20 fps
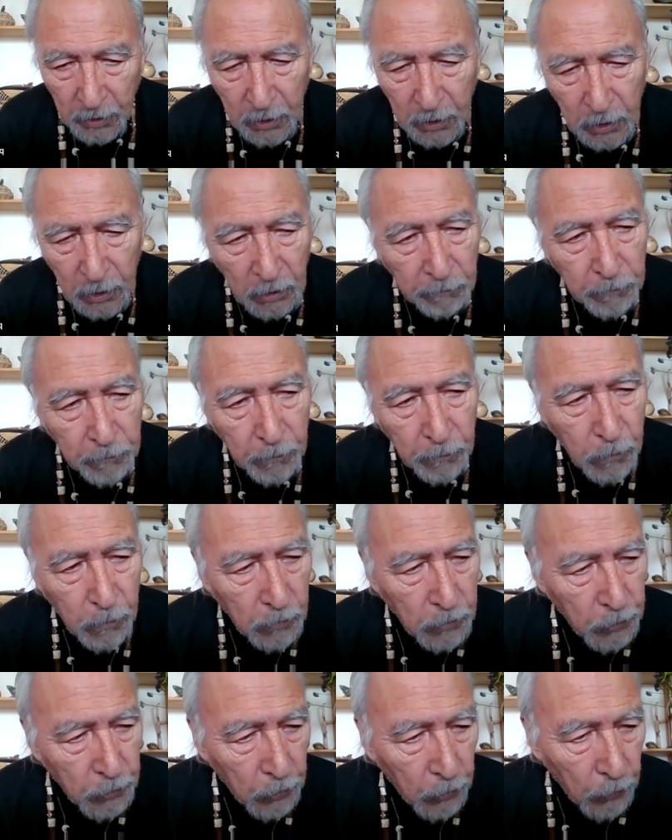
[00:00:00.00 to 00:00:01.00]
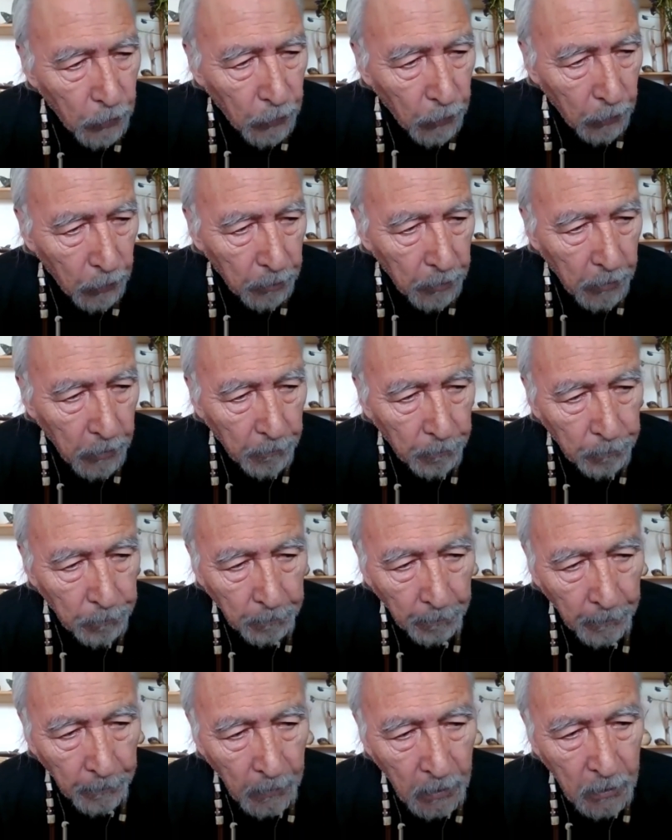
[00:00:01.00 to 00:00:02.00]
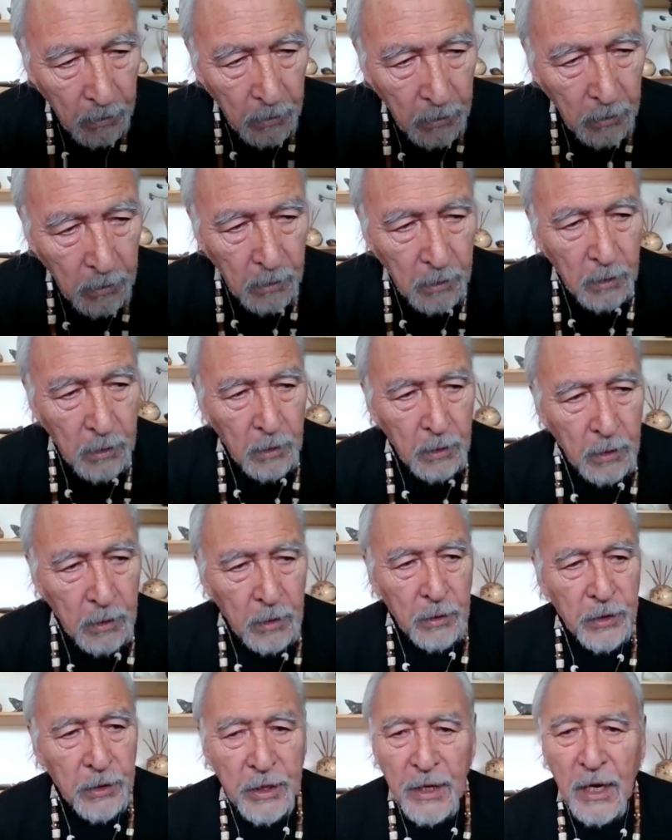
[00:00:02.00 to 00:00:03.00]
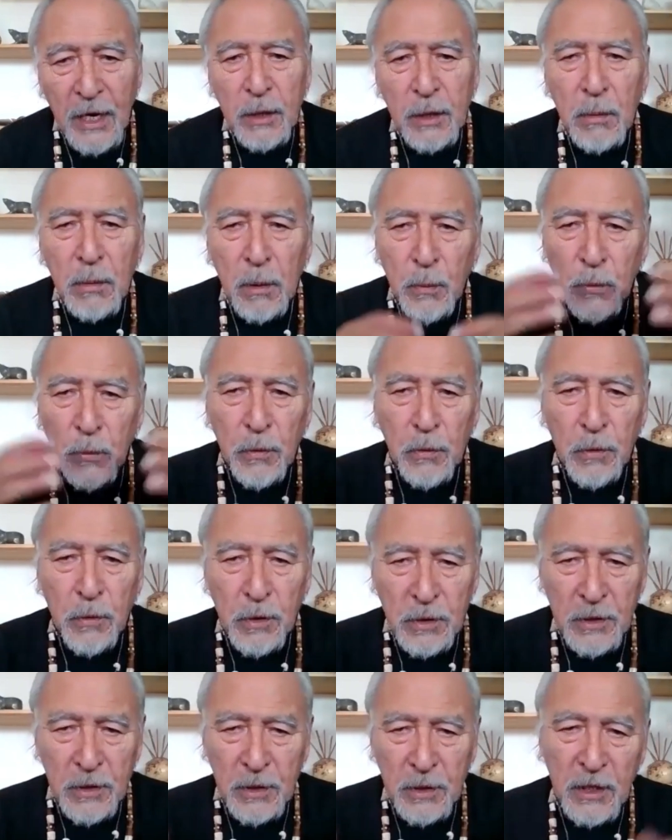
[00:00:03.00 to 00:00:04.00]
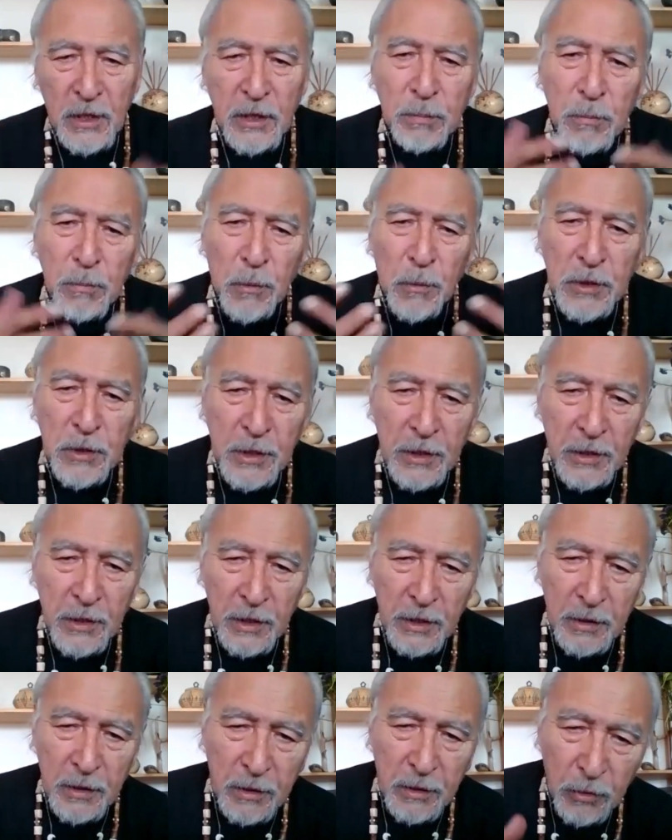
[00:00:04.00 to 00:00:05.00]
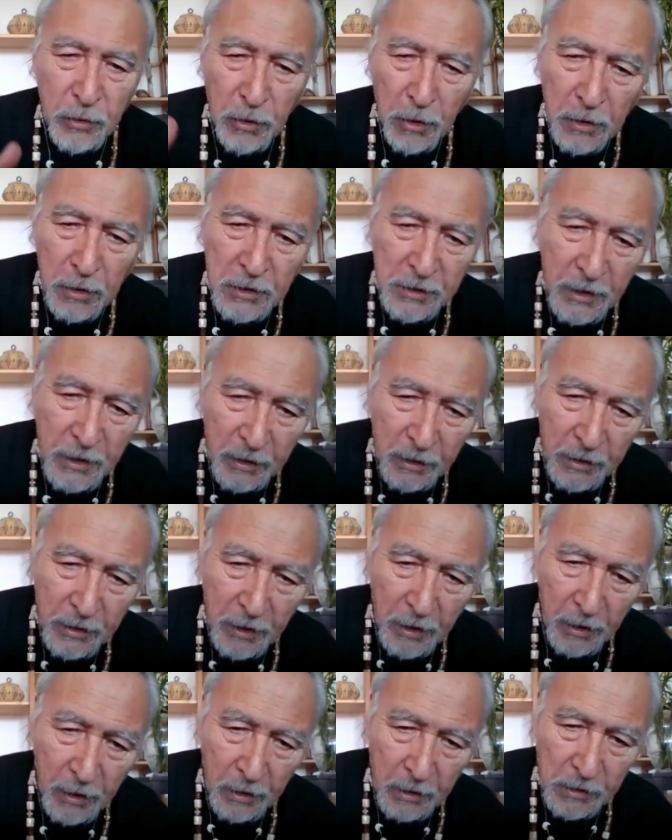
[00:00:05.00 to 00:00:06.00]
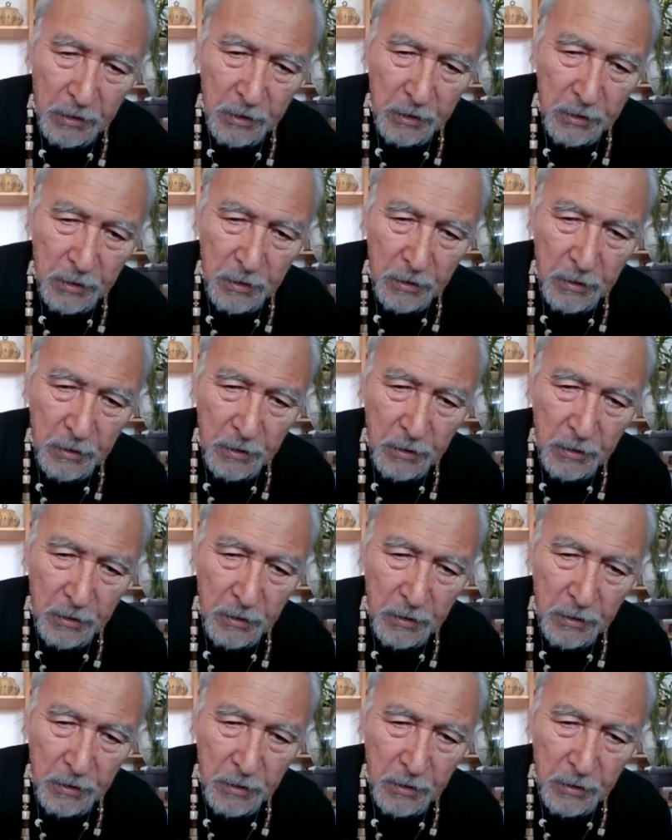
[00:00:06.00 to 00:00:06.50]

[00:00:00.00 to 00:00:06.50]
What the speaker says: And if you go to Europe, the animal world is mostly in dogs and cats.